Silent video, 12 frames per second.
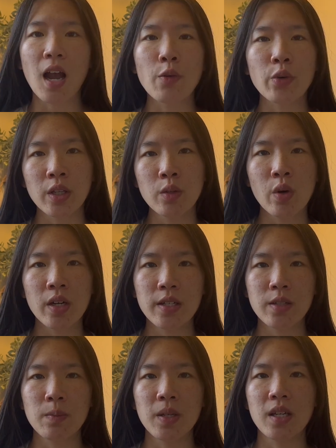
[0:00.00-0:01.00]
I really
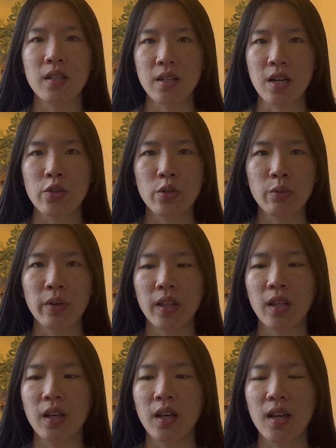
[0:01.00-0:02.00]
wanted to be intentional
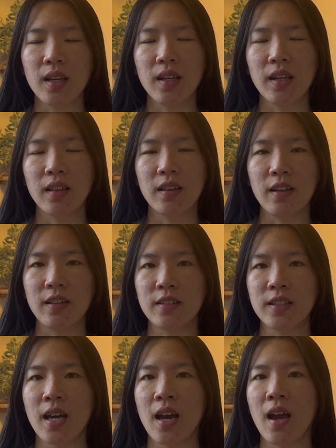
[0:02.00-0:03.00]
with it and get
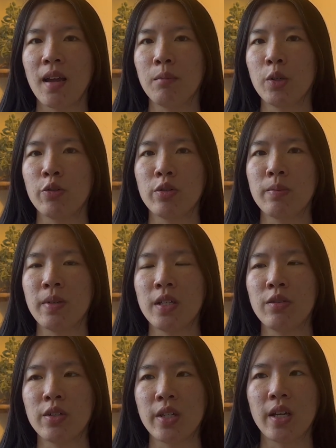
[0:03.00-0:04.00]
things that I'm going to be
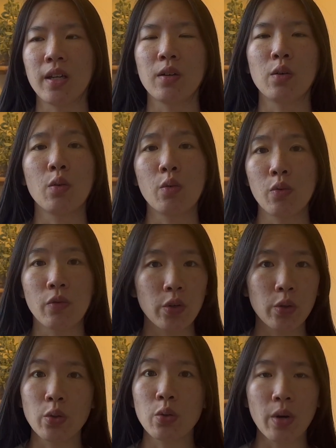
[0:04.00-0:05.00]
using
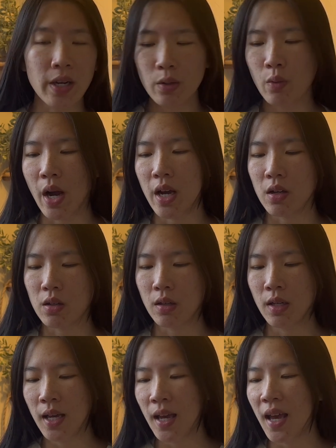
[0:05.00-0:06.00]
for quite a
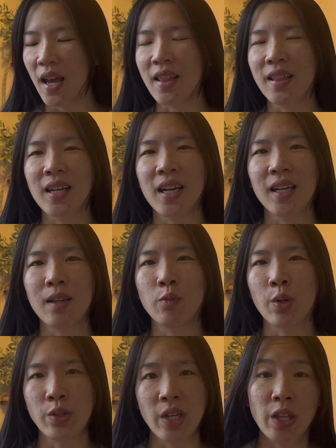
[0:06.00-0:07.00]
while and that I can
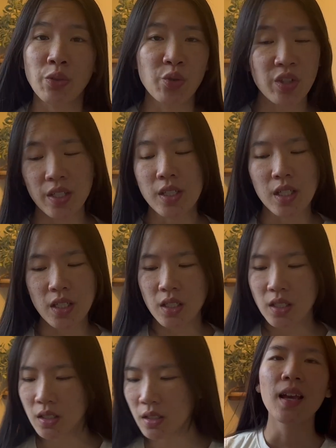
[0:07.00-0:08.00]
rotate through the
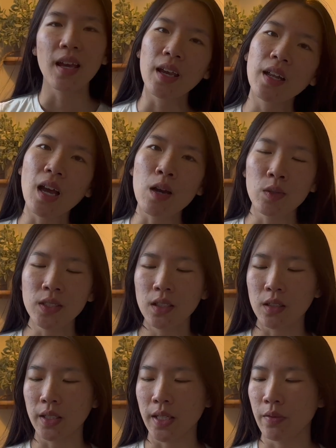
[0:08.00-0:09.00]
seasons. And I
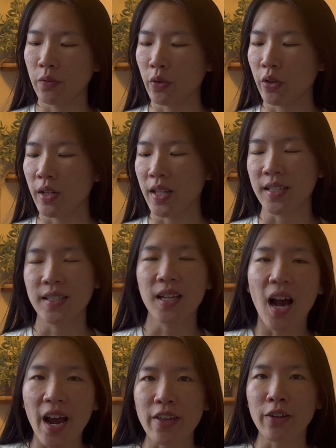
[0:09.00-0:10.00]
wasn't looking for this
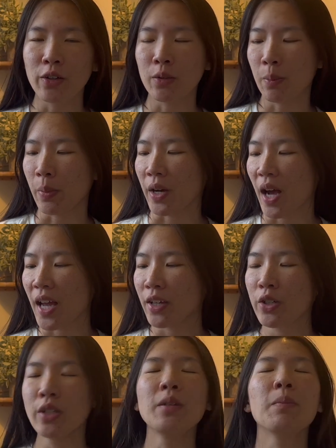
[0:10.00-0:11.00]
either, but I
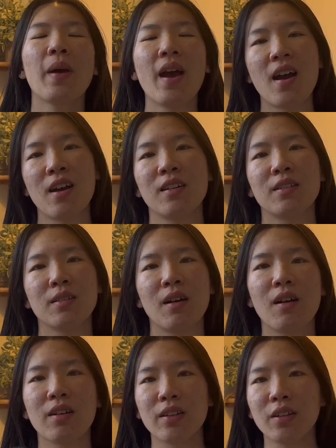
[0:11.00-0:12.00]
couldn't pass
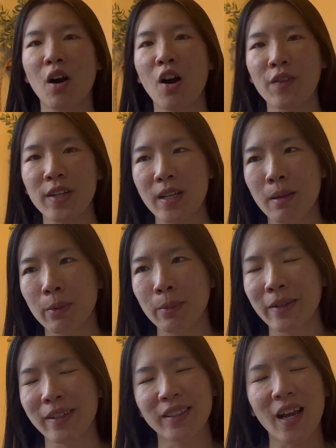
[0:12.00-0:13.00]
on the coffee table
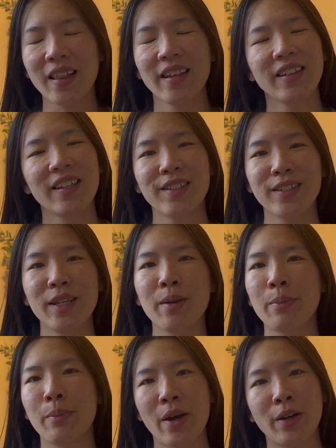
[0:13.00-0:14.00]
books. I think they just
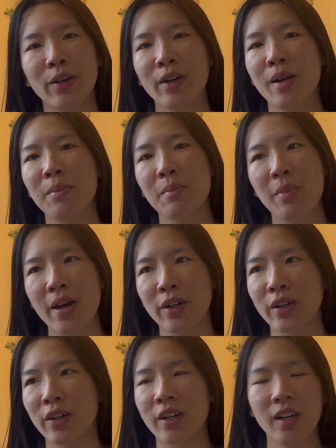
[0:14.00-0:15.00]
get better and
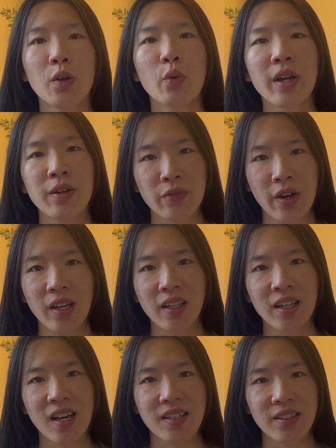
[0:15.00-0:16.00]
better. Quite
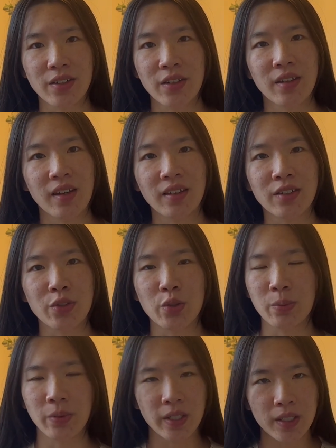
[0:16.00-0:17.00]
frankly, I still think they're
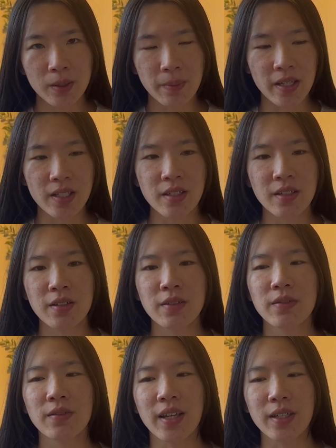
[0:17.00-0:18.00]
super
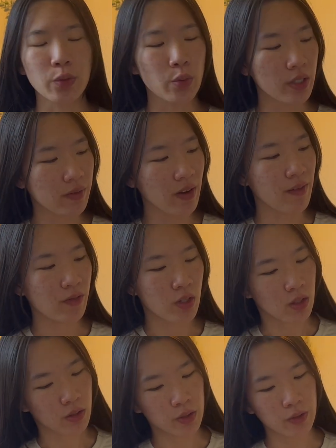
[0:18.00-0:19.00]
expensive. Like
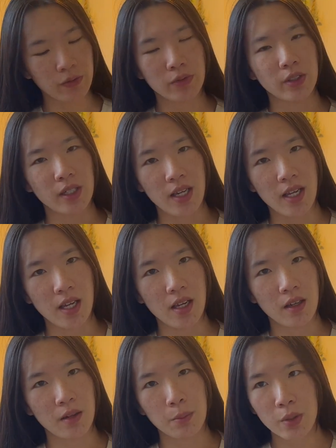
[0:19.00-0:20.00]
$25 for
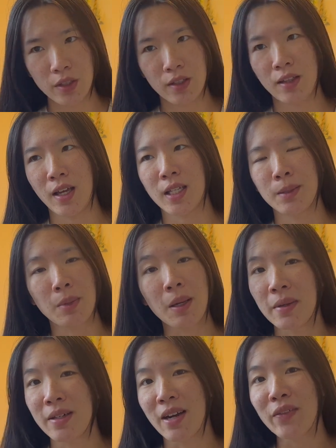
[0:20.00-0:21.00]
a book that's
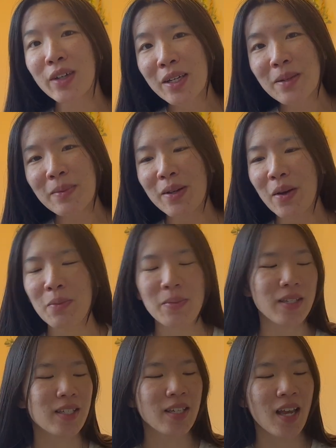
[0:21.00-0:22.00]
probably never gonna be
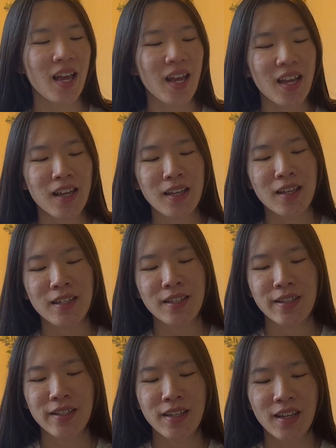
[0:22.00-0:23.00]
opened
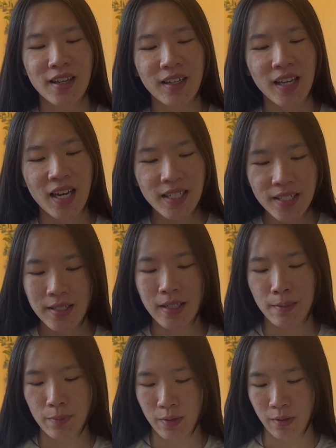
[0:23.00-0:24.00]
is kind of
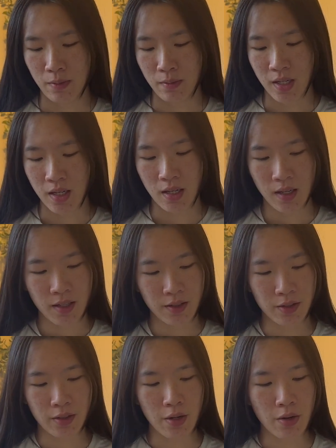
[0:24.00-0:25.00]
steep to me,
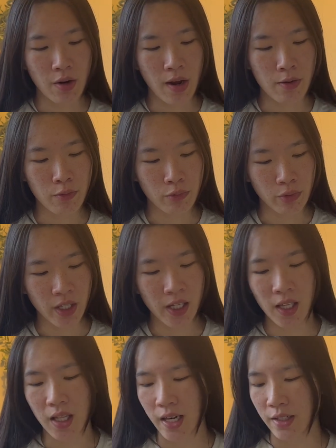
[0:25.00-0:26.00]
so I
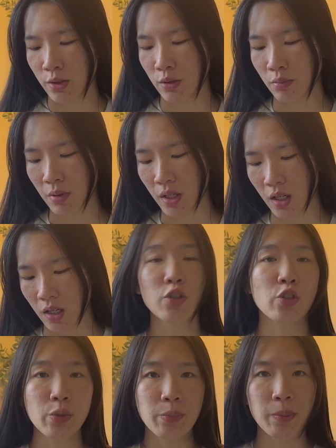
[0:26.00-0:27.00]
really like to be
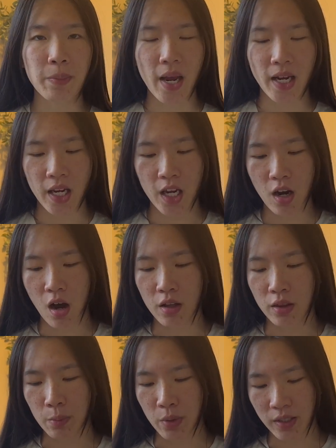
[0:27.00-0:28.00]
super picky
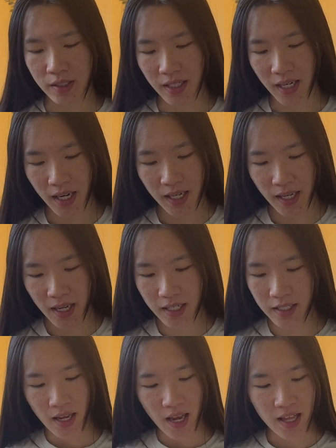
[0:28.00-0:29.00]
on the books that I
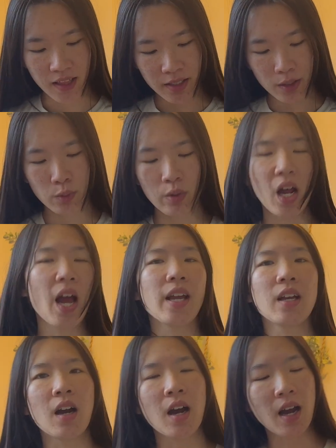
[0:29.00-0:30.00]
get. And this is what I
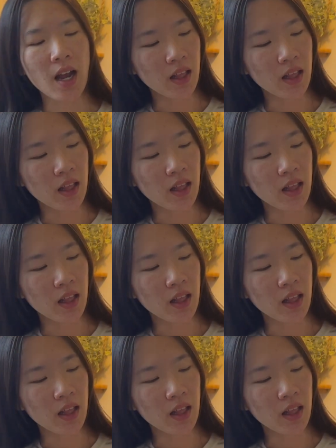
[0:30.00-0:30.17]
got.